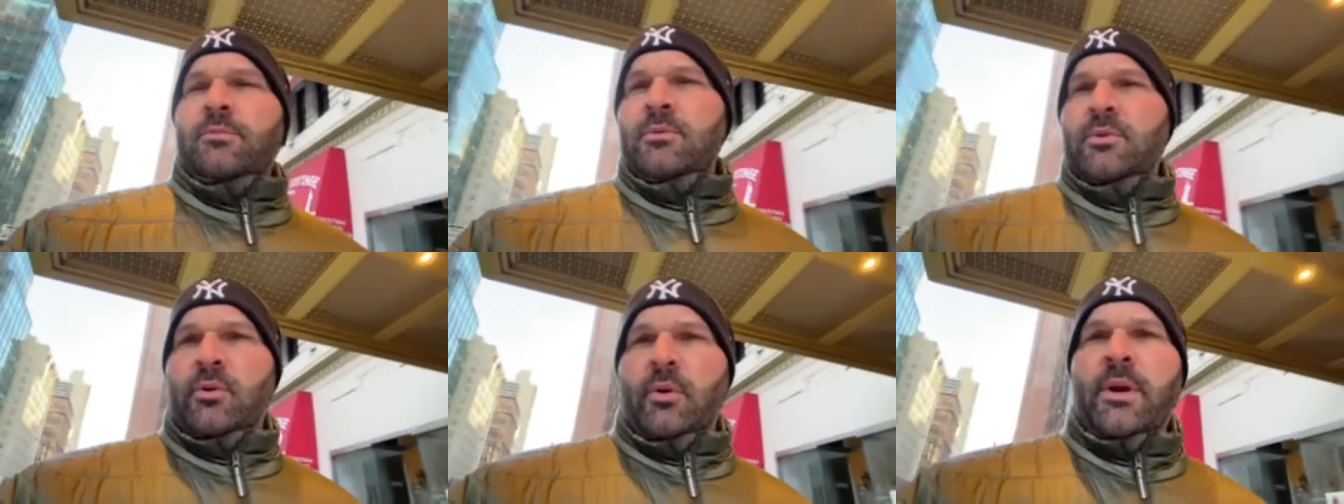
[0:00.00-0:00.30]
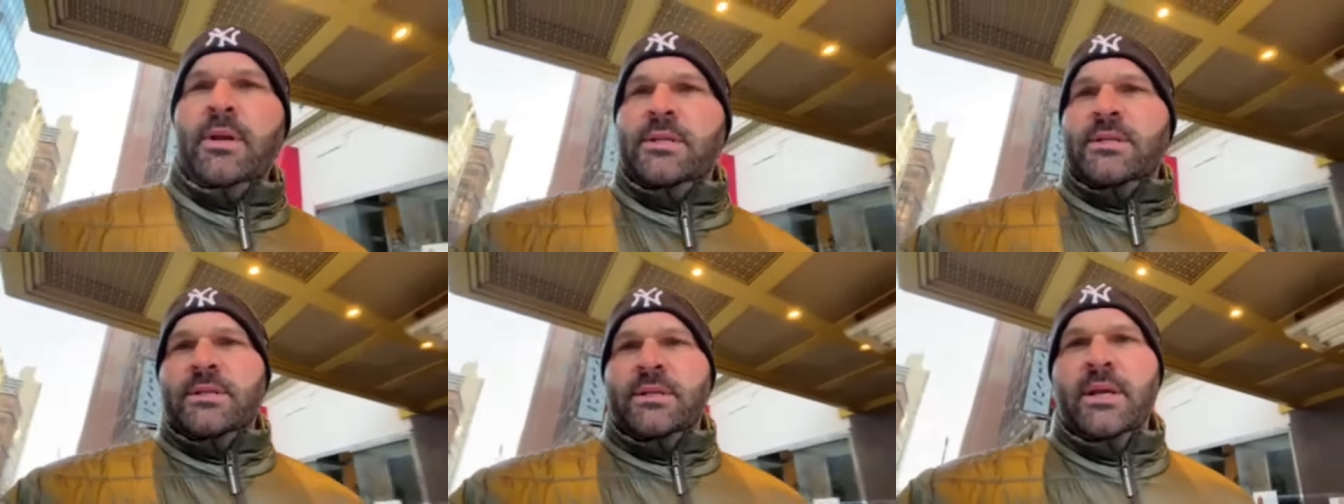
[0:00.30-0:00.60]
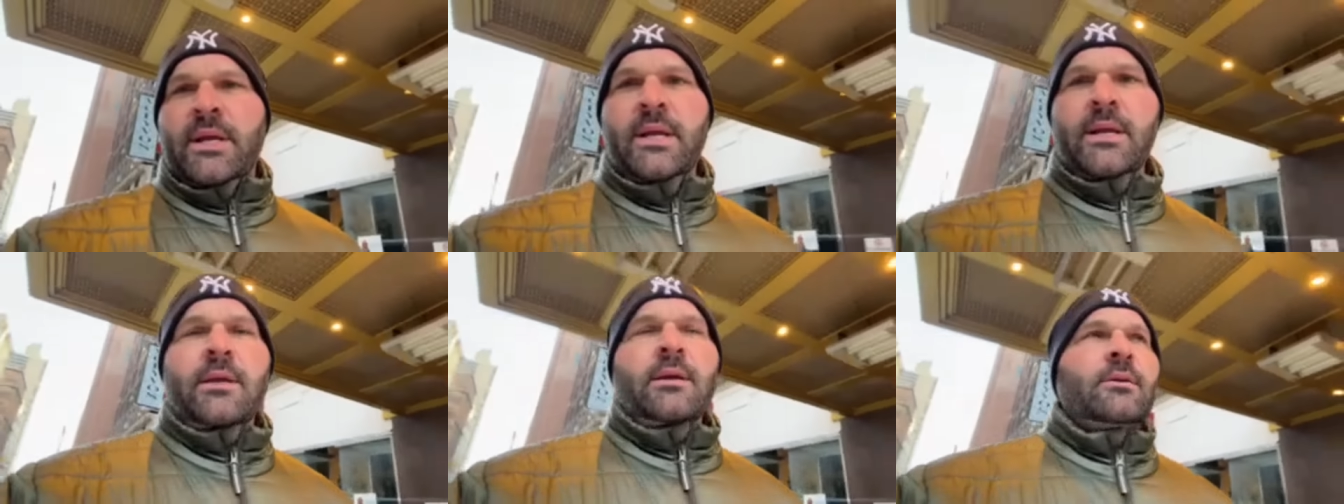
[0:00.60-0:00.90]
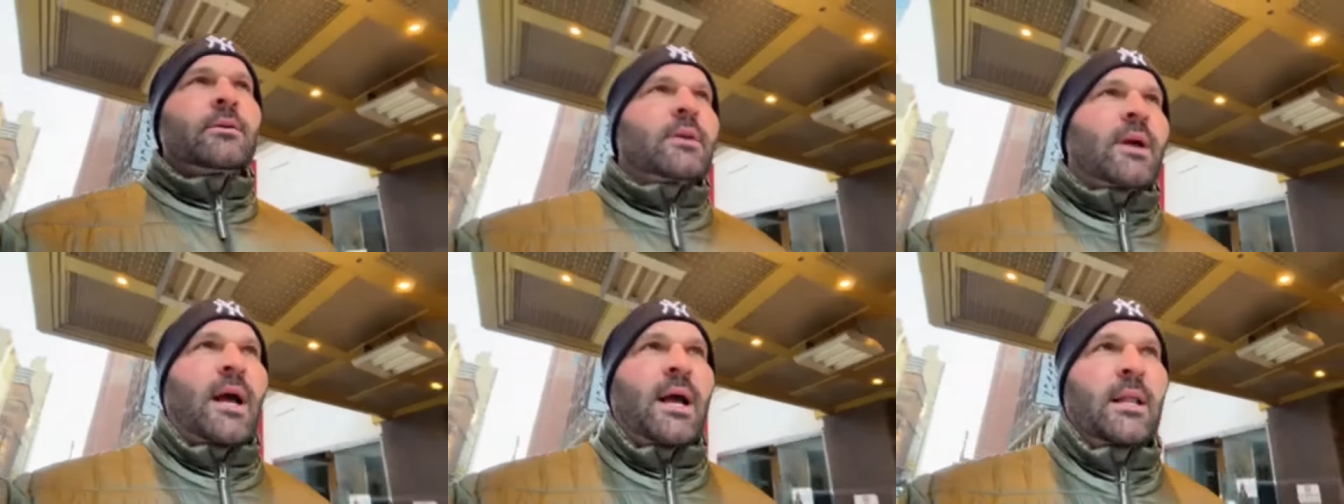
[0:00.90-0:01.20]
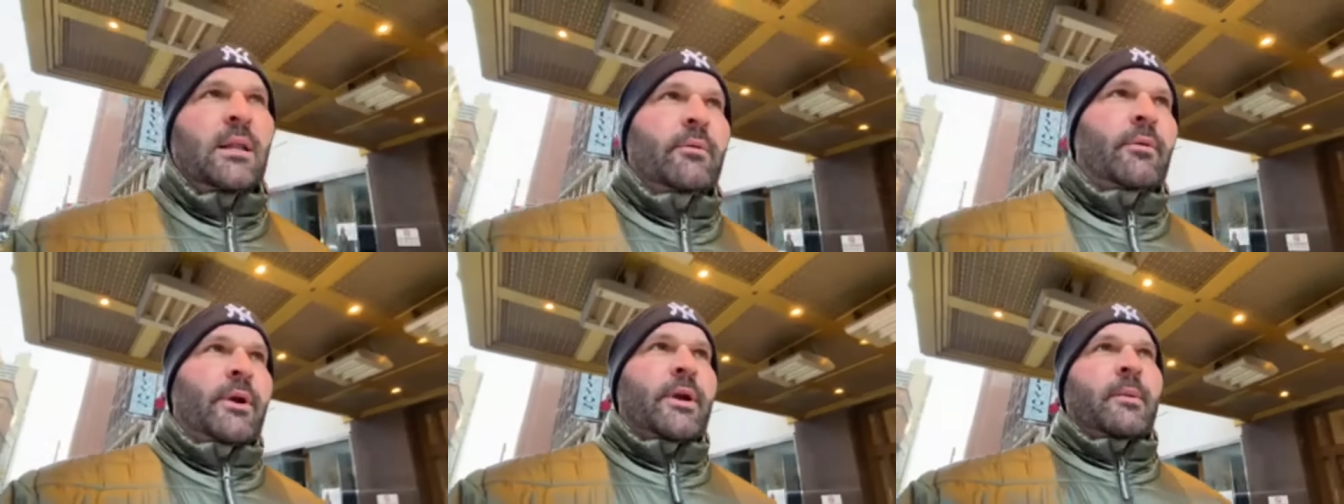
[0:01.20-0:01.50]
Great steak highly
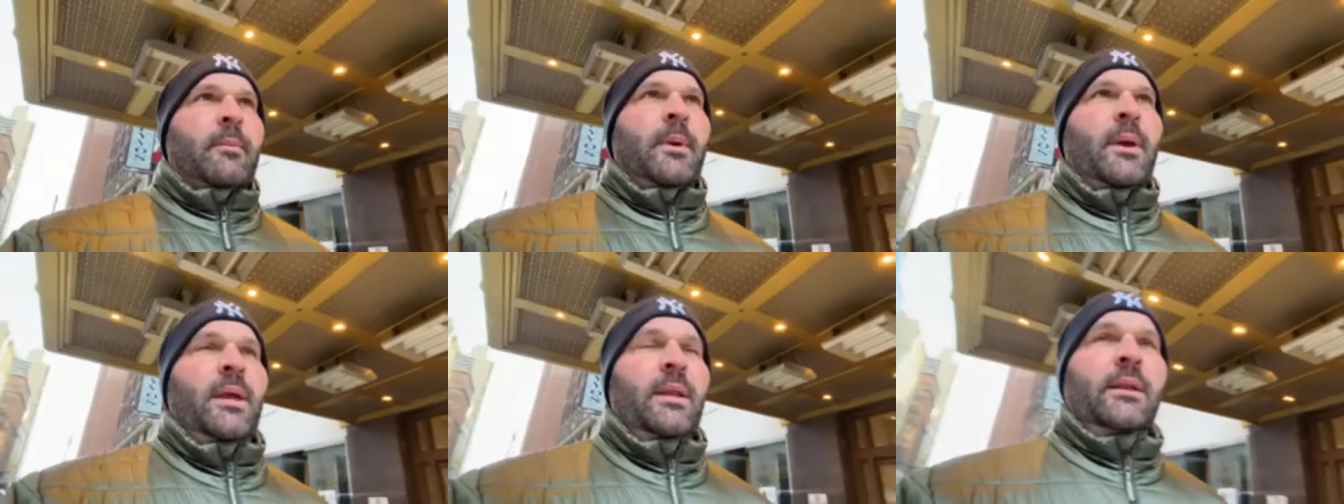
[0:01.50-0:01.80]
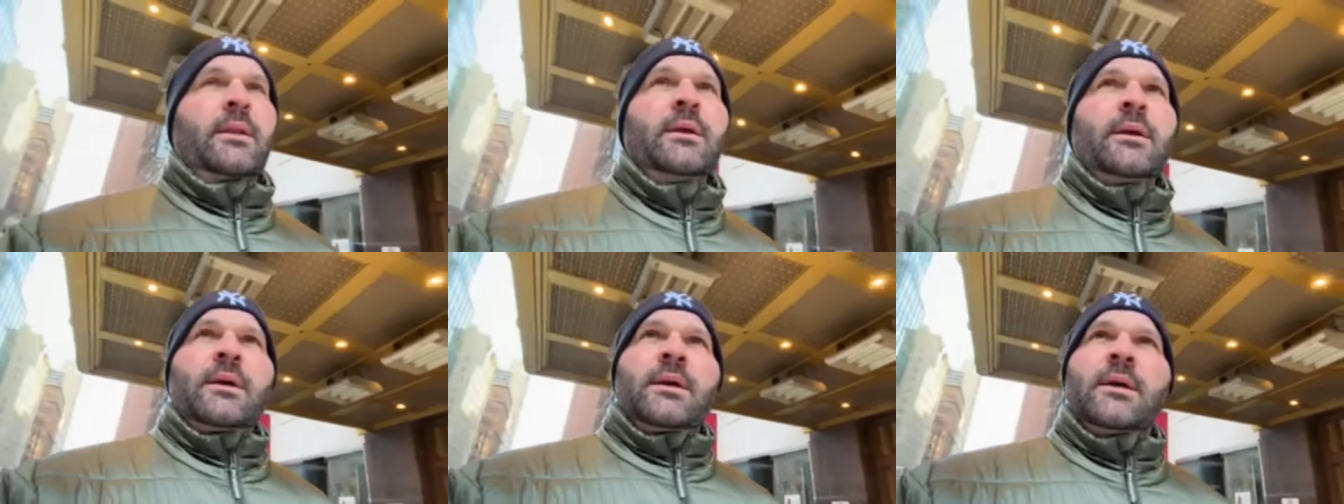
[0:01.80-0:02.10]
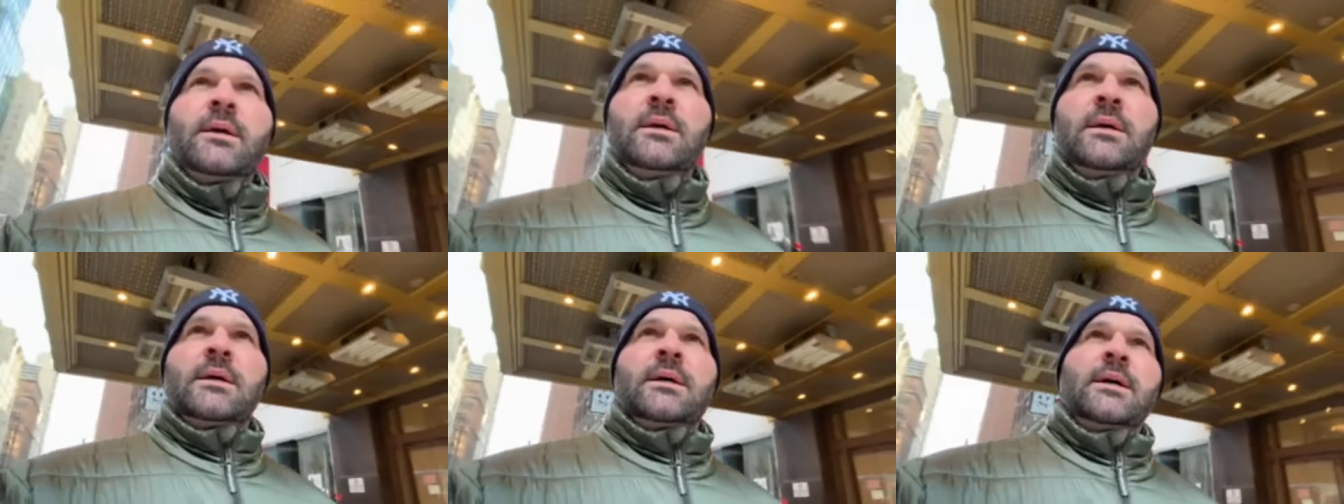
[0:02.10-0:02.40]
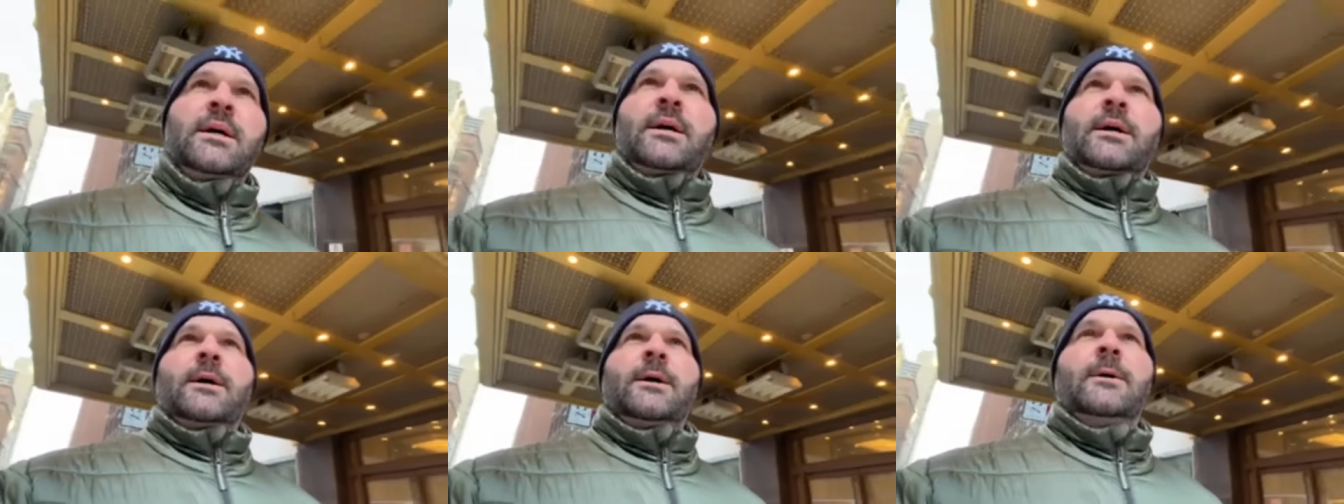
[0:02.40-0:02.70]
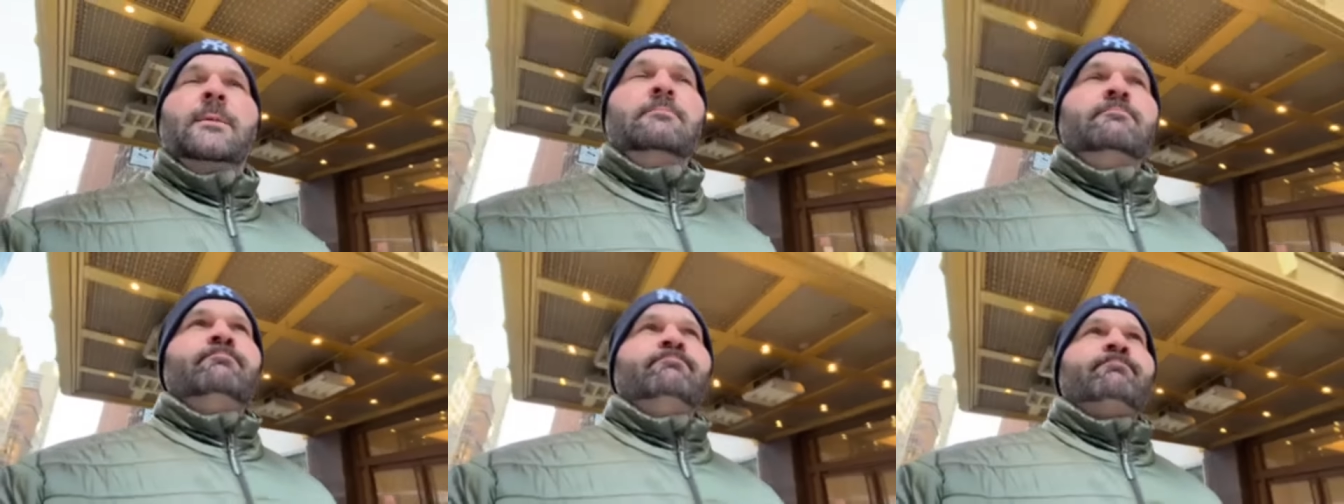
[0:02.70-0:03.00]
recommend.
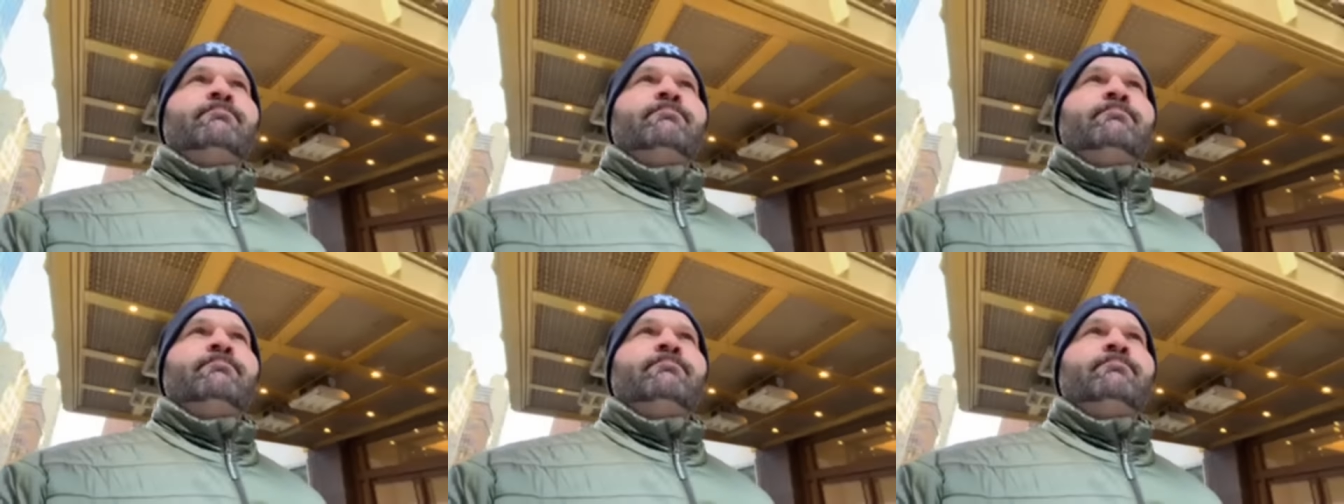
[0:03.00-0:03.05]
Um,